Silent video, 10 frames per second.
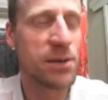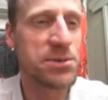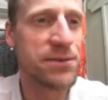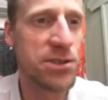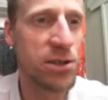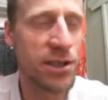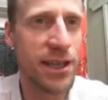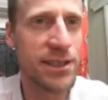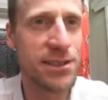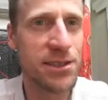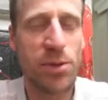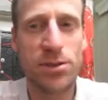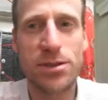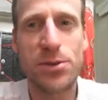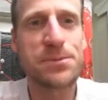where
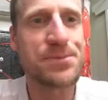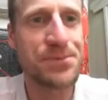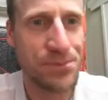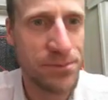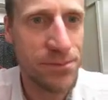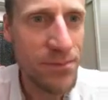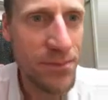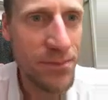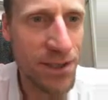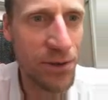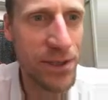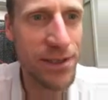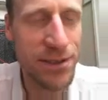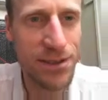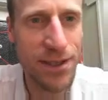this is what it looks like.
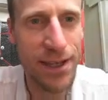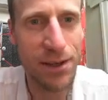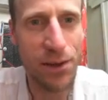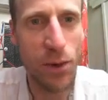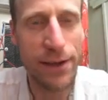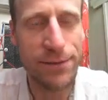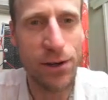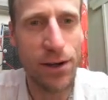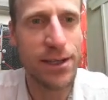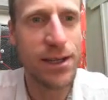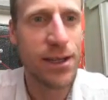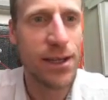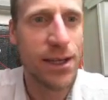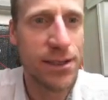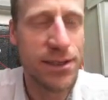So on the
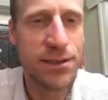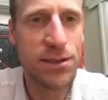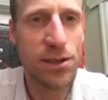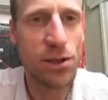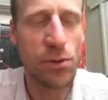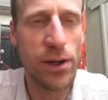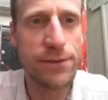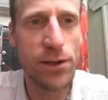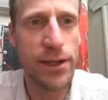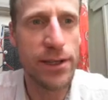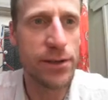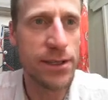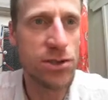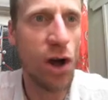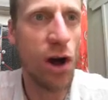left, we end up with these Hofmüller style
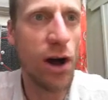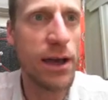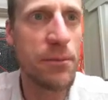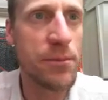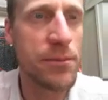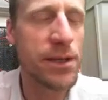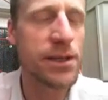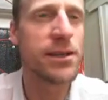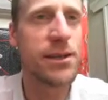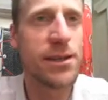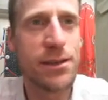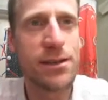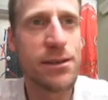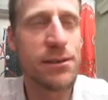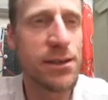diagrams. Well, it's one of the
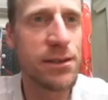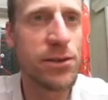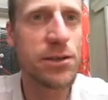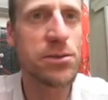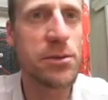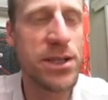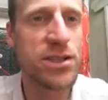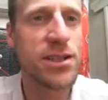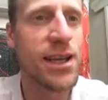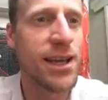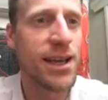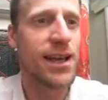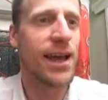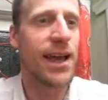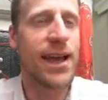types of visualization that's
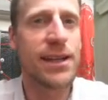possible.